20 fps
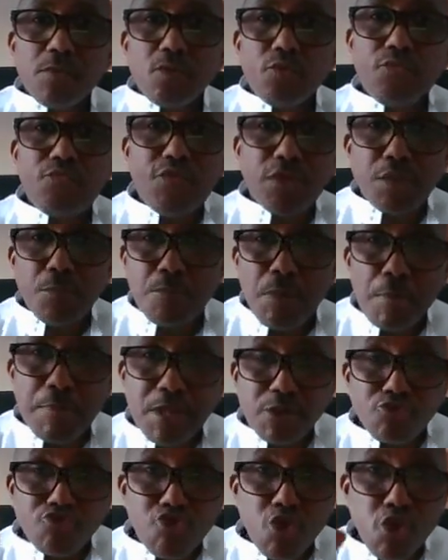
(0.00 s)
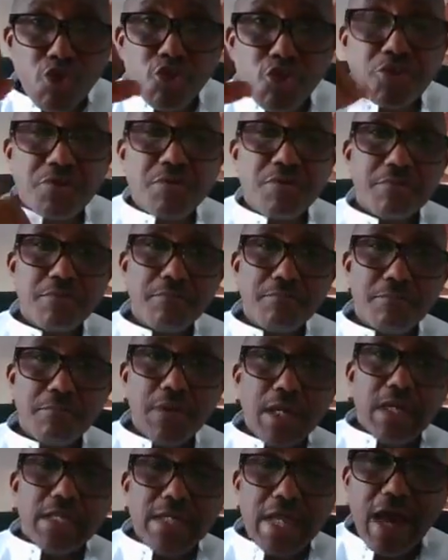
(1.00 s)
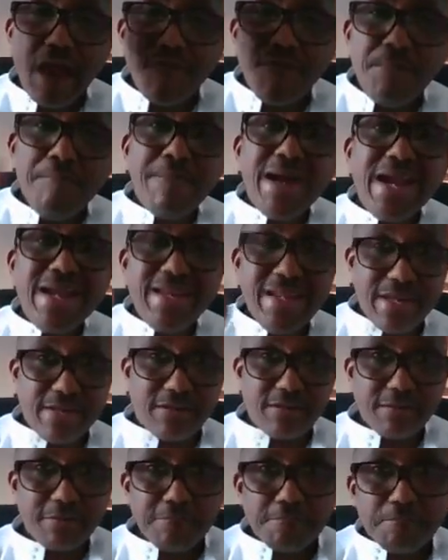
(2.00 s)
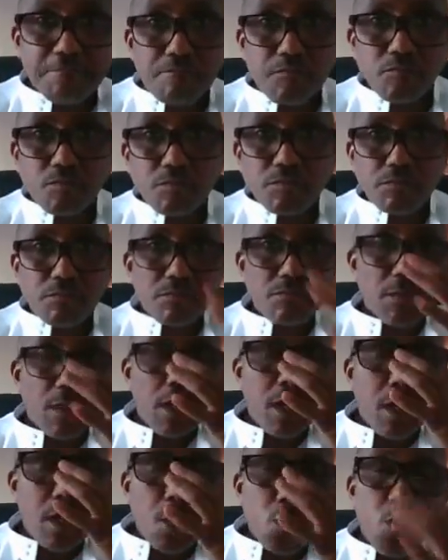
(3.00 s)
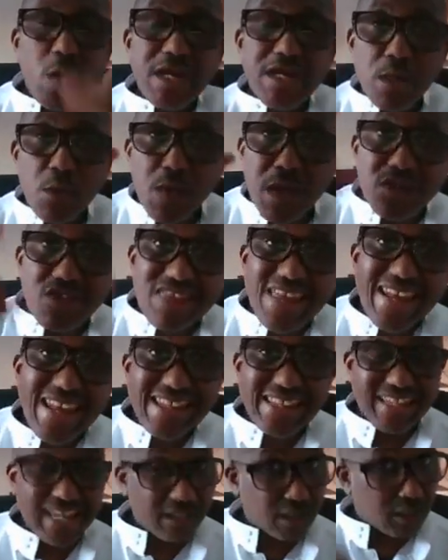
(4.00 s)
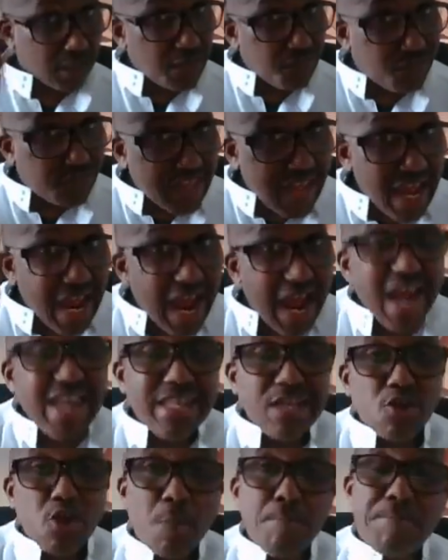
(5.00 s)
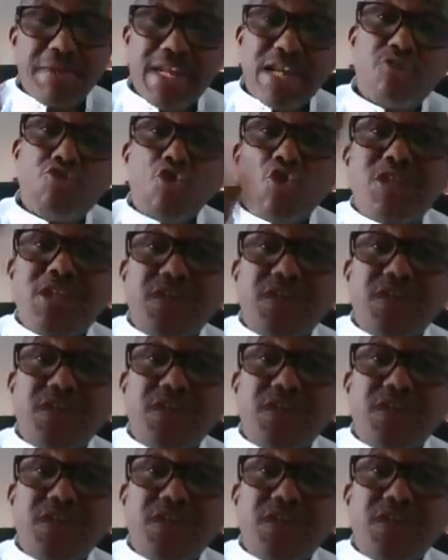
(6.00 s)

for the public trust. They have a mandate. When they were selected, if they had the competence or